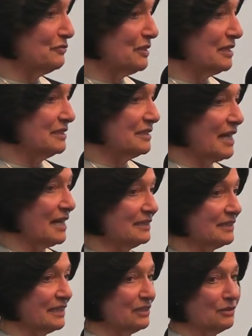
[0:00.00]
friends
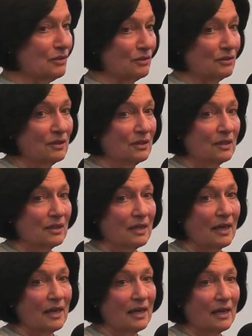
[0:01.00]
asking her,
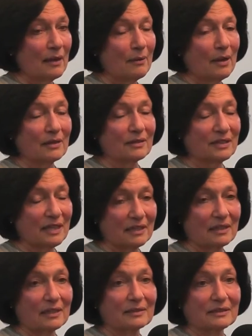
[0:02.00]
uh,
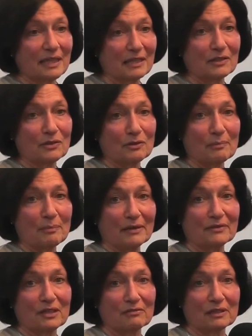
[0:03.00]
uh, telling her
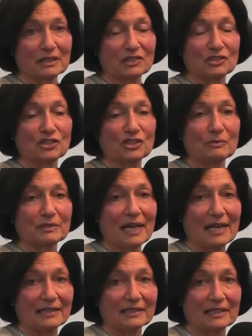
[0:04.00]
about their religion. She was
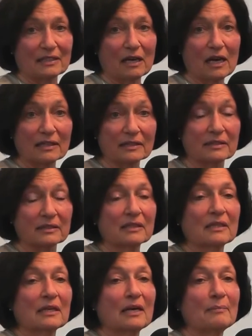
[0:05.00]
asking us
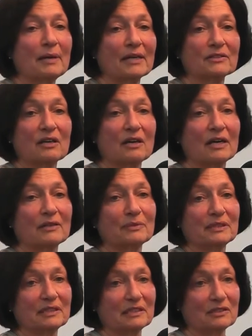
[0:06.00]
about God.
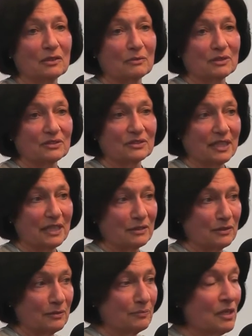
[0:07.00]
We didn't know what to tell
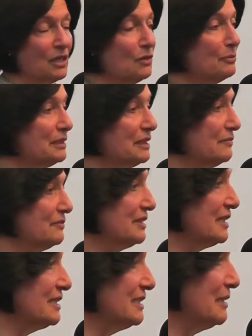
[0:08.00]
her. We lived
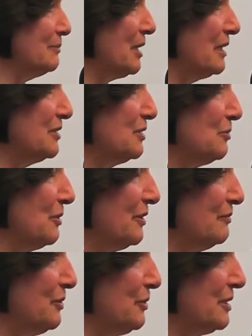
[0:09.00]
60 miles north
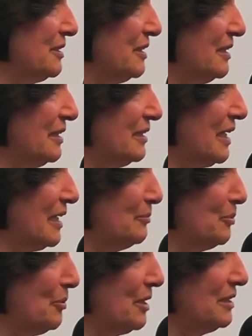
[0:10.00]
of New York City at
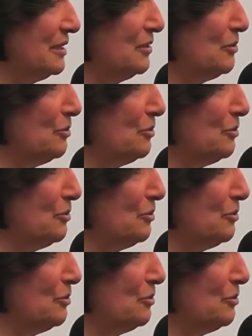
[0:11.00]
that point in